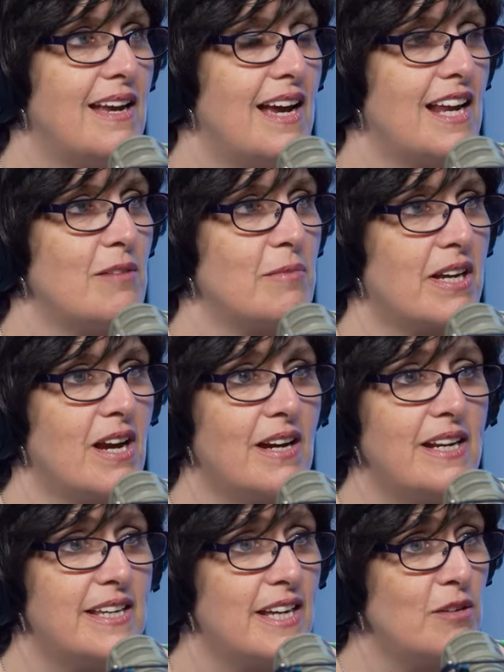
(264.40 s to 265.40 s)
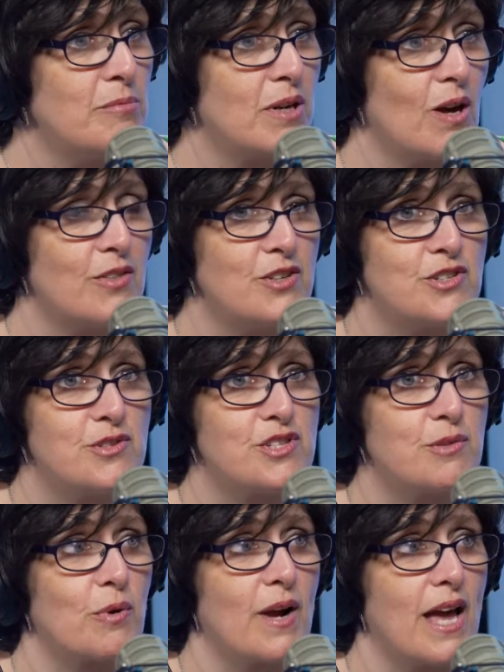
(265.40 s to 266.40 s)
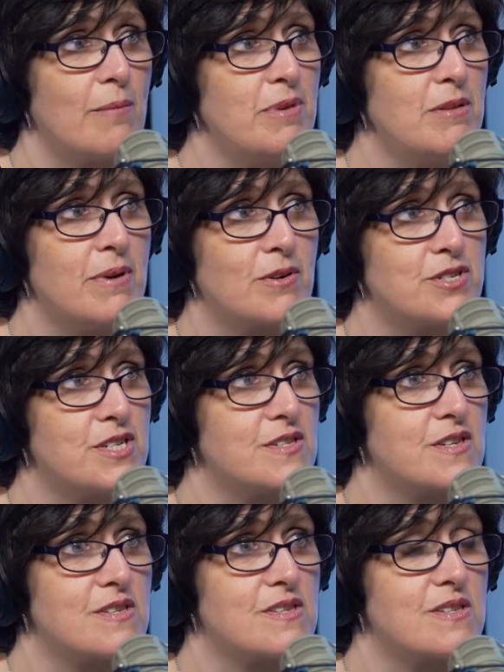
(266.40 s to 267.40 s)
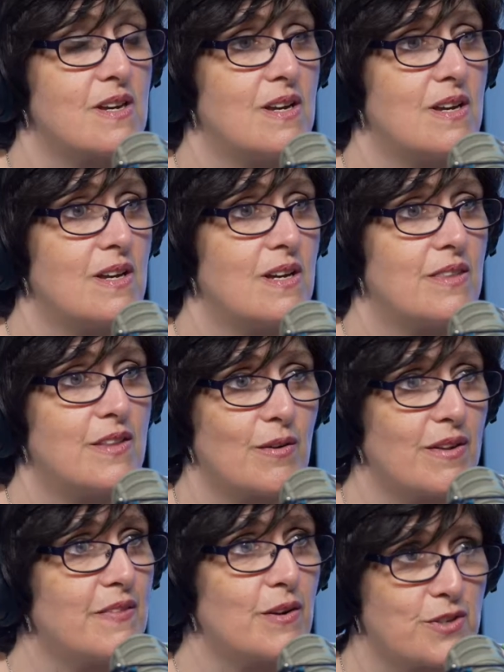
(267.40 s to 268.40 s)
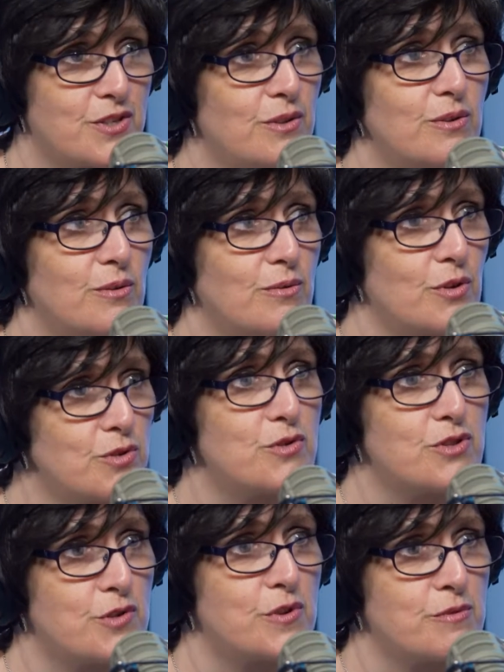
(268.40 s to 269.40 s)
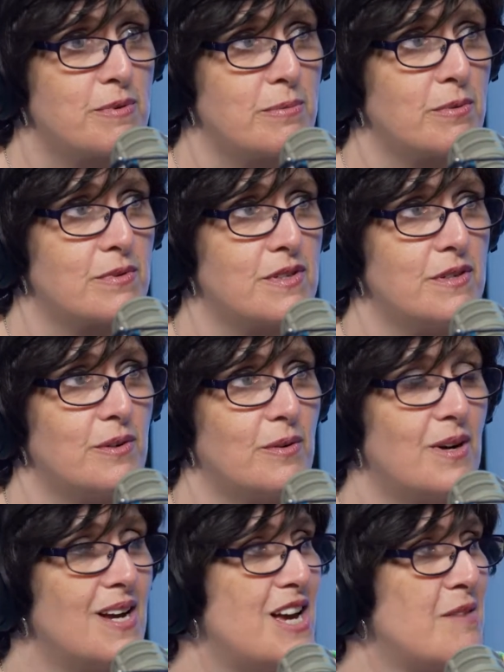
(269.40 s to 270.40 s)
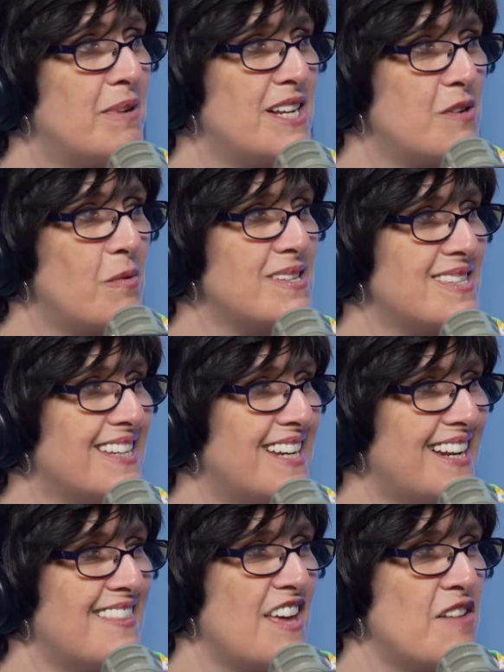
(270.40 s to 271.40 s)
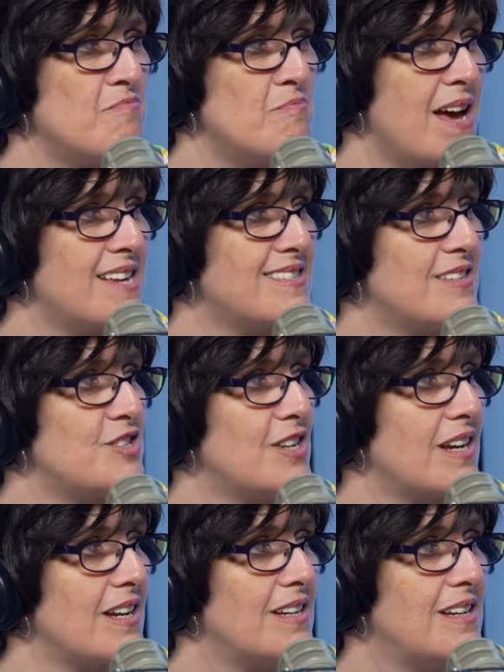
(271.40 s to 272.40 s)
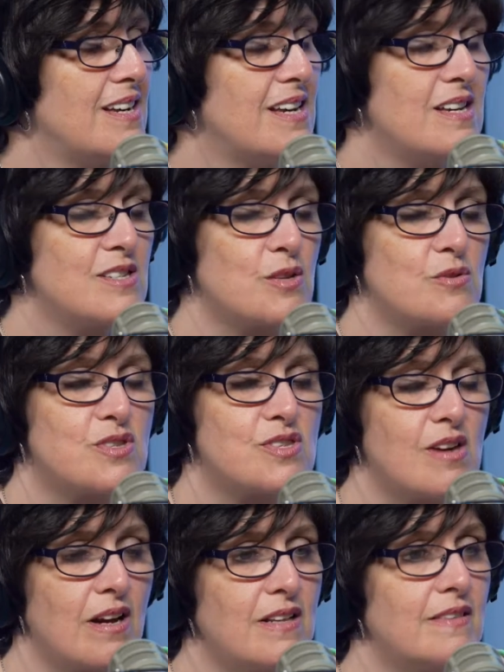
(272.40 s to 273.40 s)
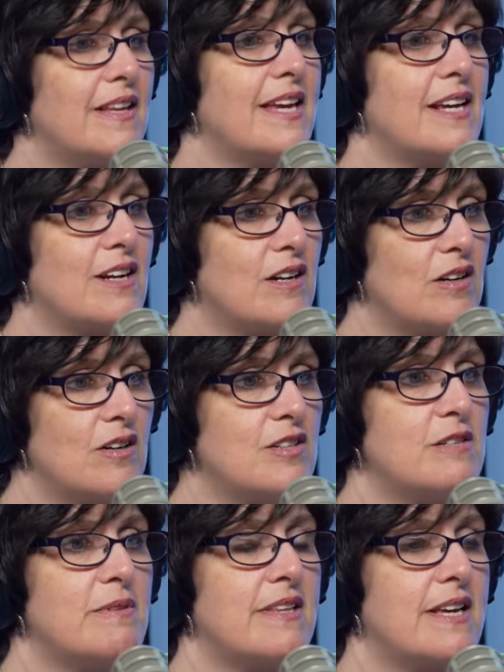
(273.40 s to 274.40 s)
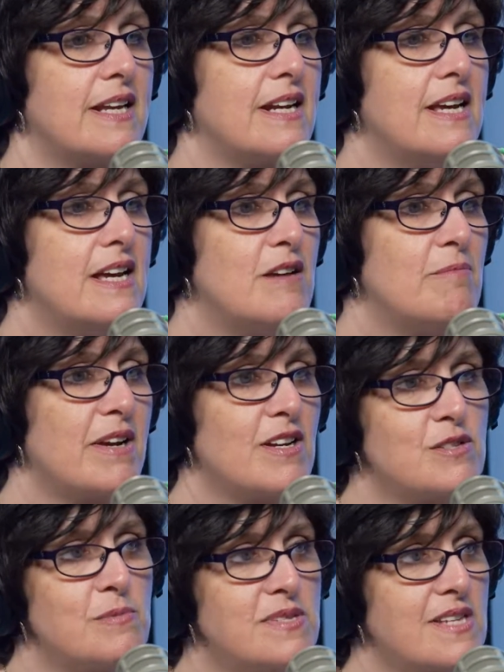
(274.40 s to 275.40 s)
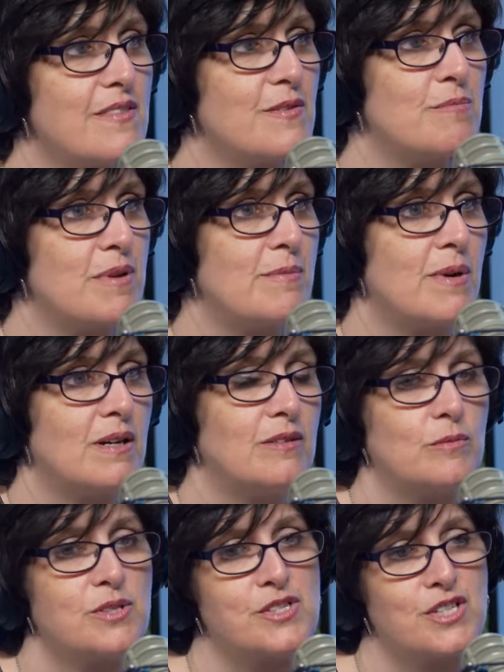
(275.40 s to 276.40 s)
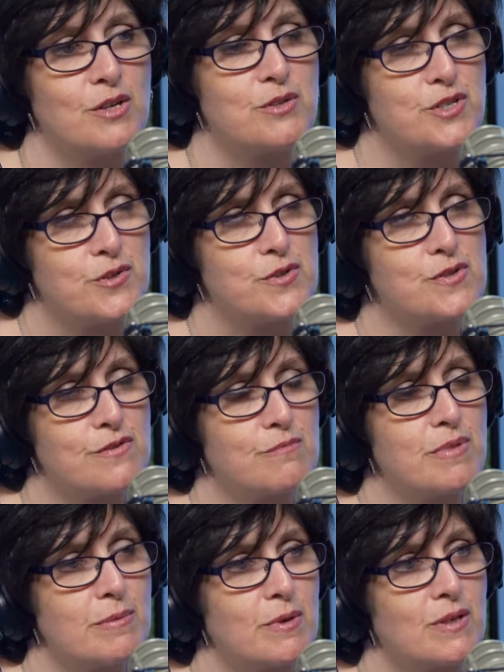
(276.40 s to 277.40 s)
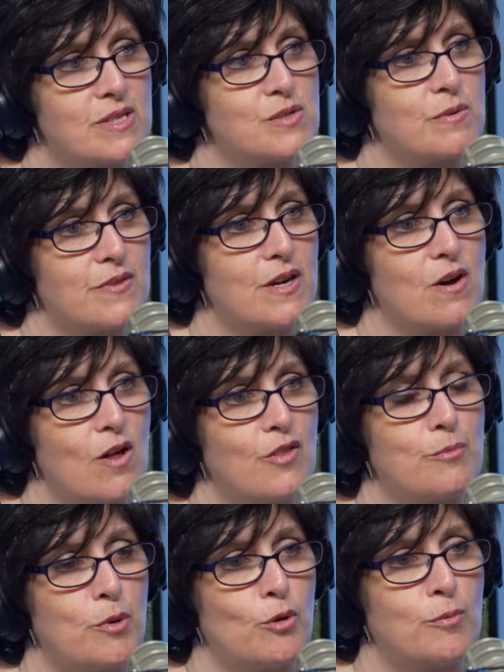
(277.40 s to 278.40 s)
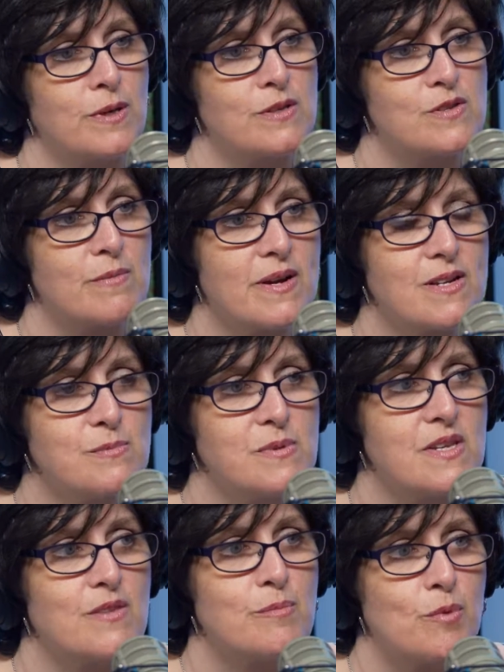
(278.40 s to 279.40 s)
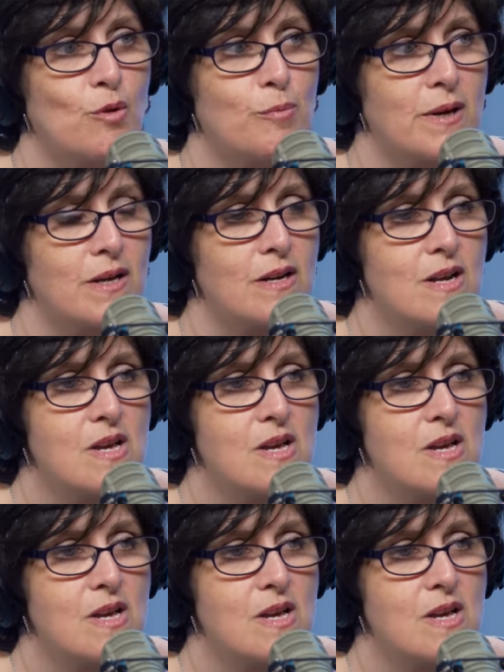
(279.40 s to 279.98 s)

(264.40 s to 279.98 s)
And I'm like, "Honey, yeah, but all the Jews that were happy about Jesus, they're in there too. Those are Jewish people too." But he wasn't getting that messaging. Mm. So suddenly it occurred to me that my husband's on the bima, which, Jews, bima is what they call the pulpit. So my husband's on the pulpit,